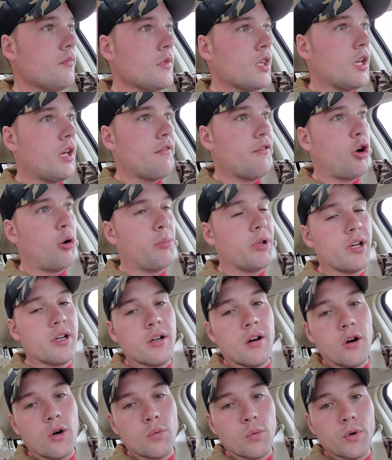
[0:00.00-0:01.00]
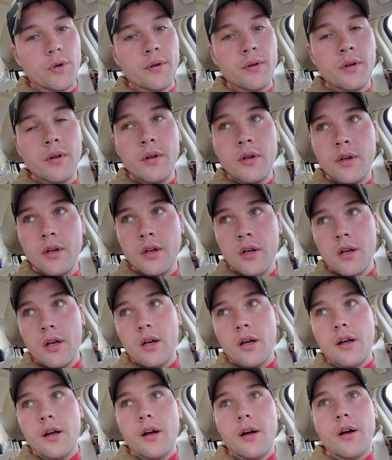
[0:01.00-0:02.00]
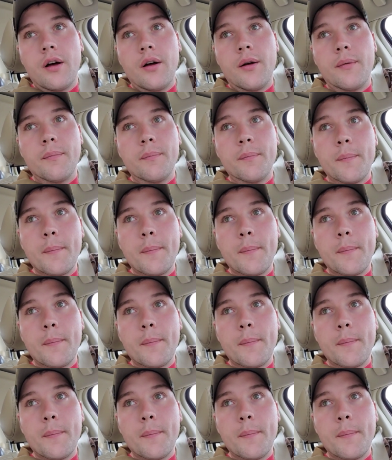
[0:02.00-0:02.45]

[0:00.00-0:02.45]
have all been in hardwood, and